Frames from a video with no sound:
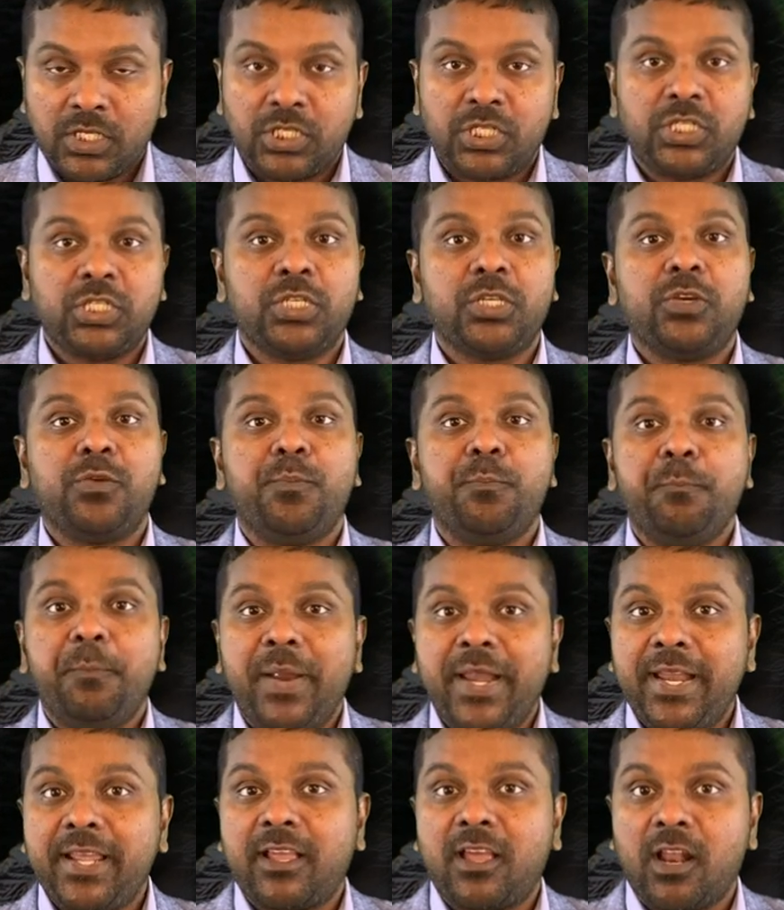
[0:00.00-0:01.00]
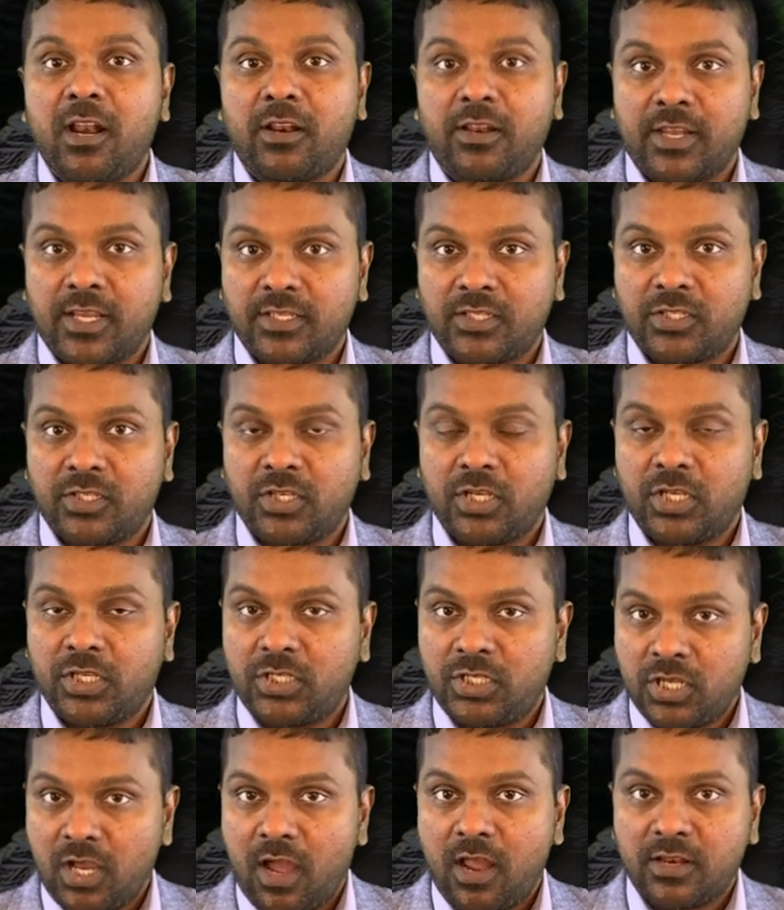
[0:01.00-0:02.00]
to medical
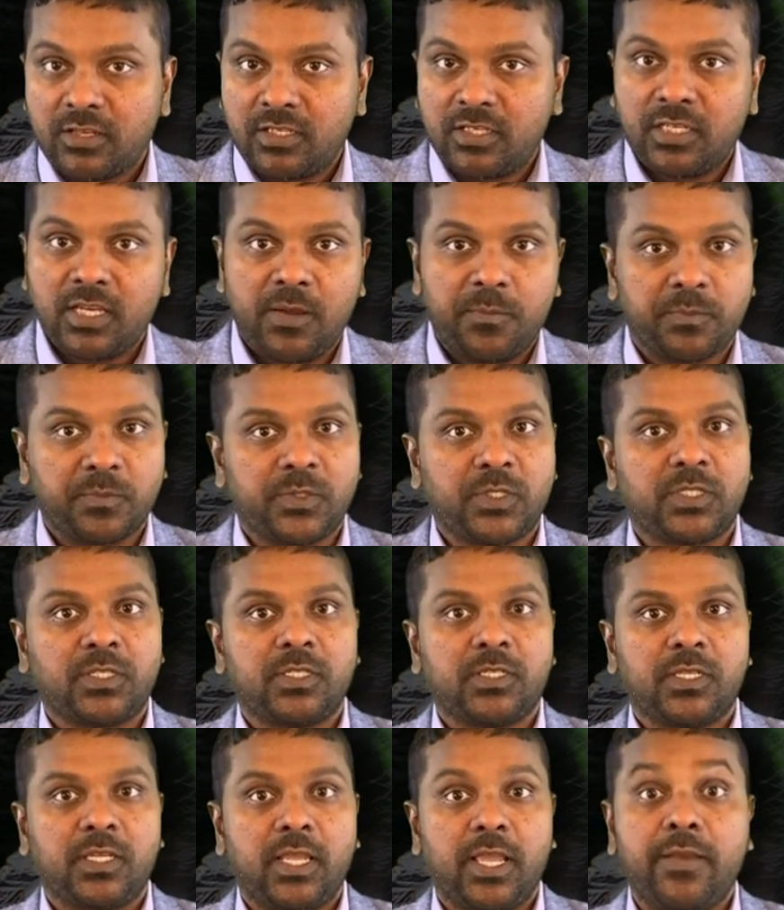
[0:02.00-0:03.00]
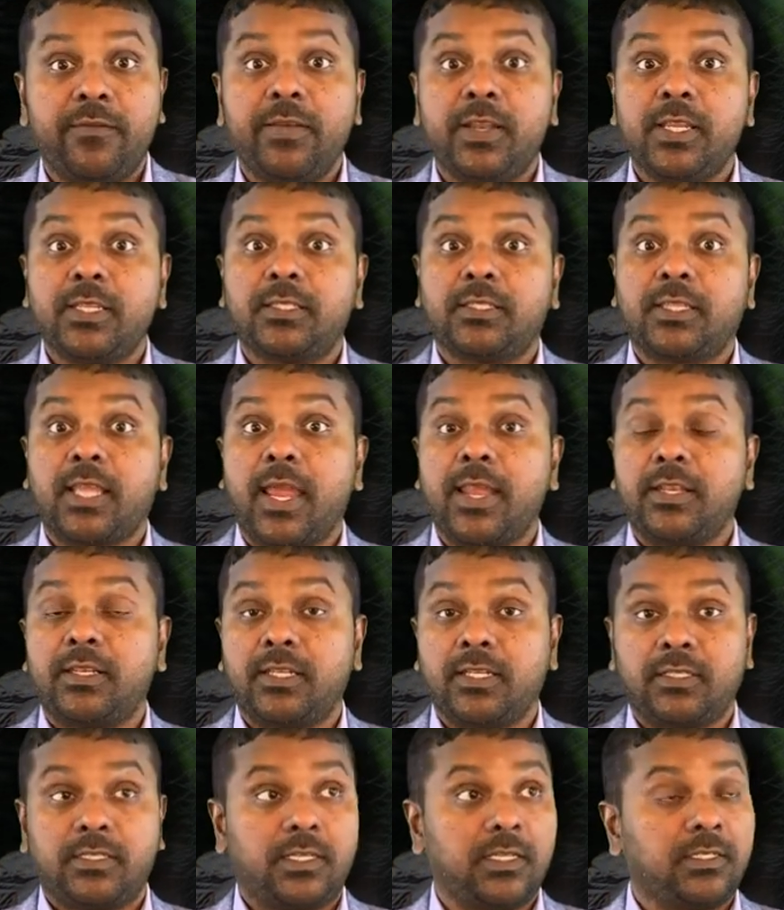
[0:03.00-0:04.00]
research on chimps. Every
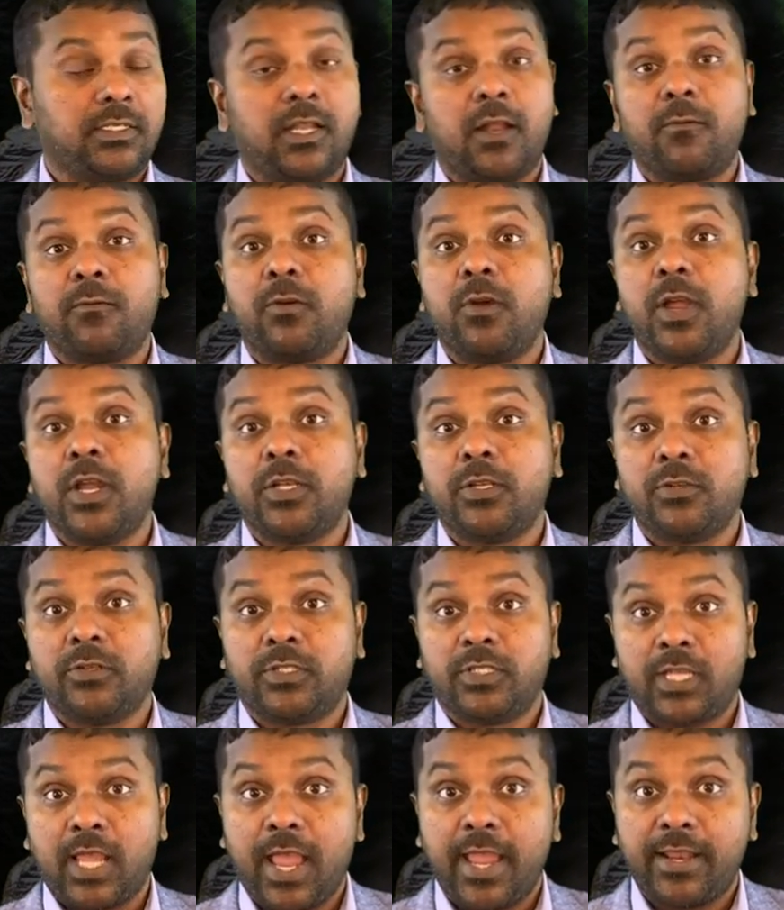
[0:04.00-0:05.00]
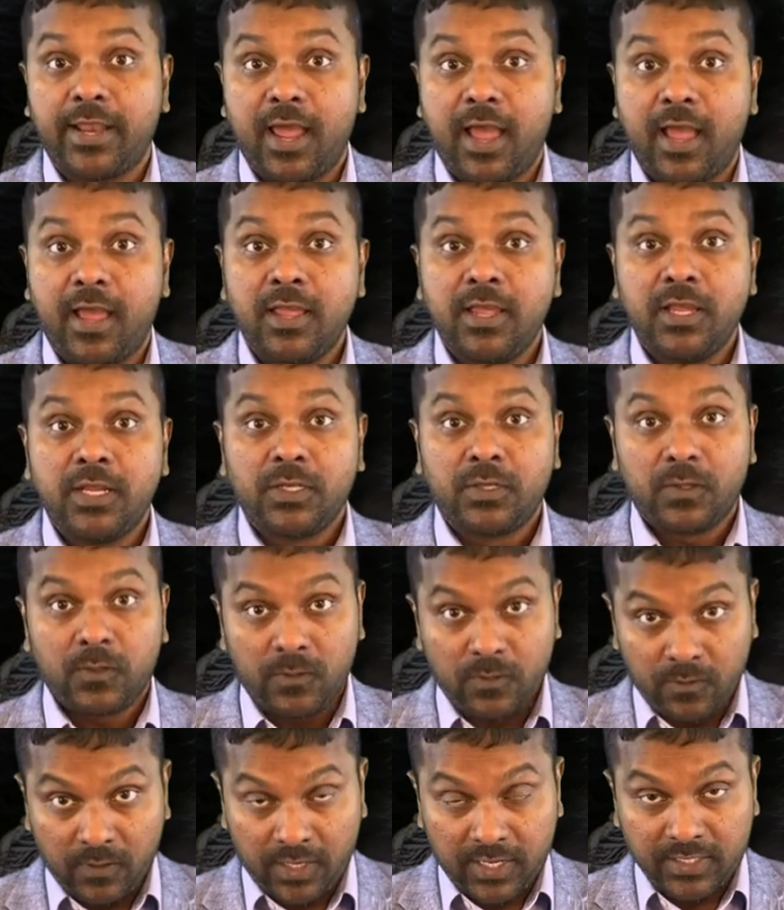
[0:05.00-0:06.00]
scientist is now going to China to
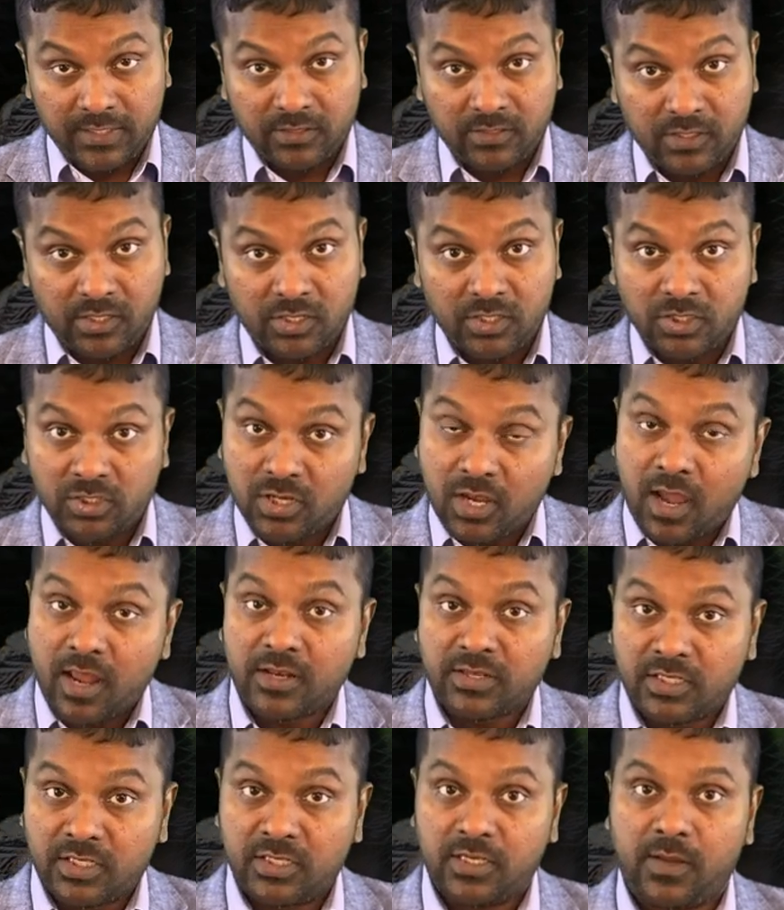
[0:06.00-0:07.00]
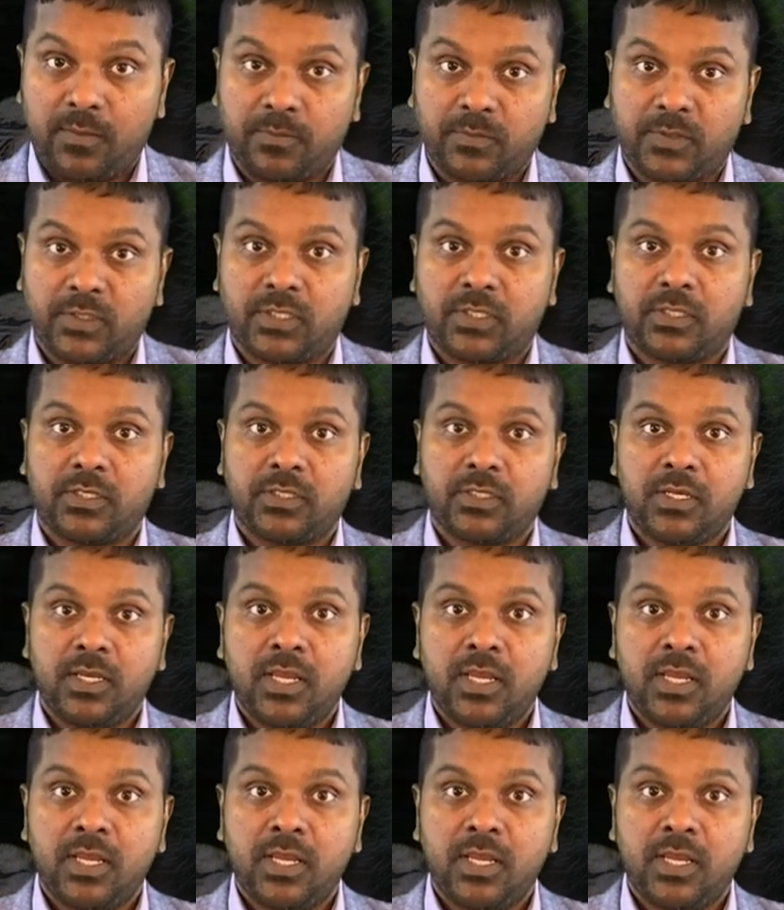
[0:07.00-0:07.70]
do research on chimps.